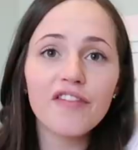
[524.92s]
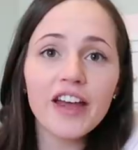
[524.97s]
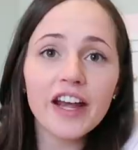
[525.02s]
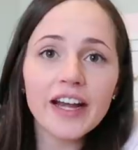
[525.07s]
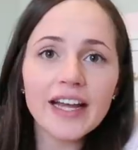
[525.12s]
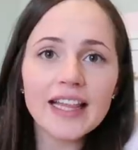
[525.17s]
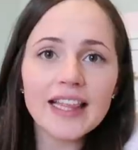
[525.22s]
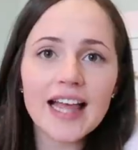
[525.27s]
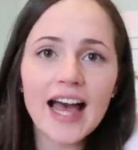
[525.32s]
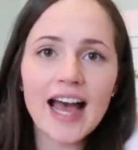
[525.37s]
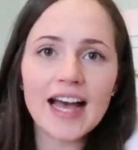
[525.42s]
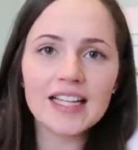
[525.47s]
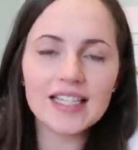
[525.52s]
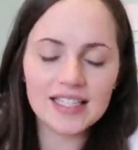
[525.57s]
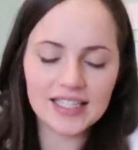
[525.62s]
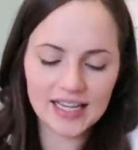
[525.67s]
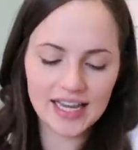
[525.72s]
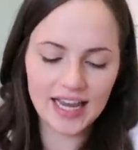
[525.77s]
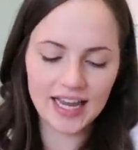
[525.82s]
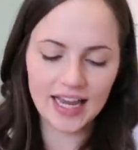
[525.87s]
The very last
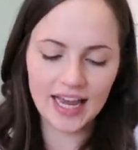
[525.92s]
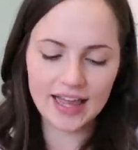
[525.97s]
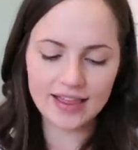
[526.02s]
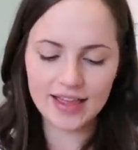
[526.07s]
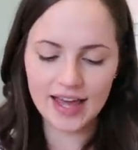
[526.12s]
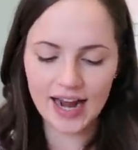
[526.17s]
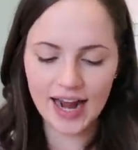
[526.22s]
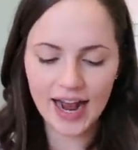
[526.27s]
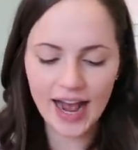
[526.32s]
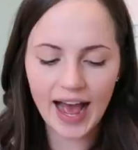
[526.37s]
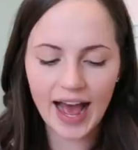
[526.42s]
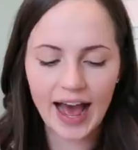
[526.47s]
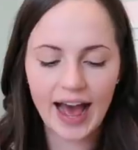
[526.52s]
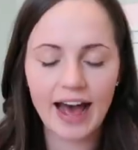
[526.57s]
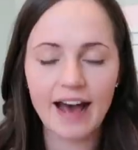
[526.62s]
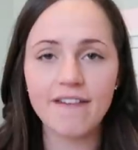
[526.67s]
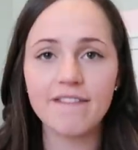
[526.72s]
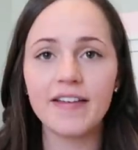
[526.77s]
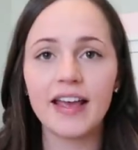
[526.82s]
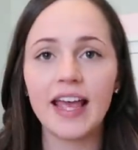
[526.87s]
thing that I
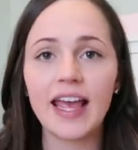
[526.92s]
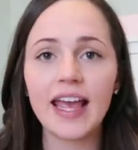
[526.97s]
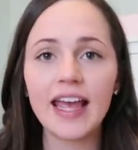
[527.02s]
have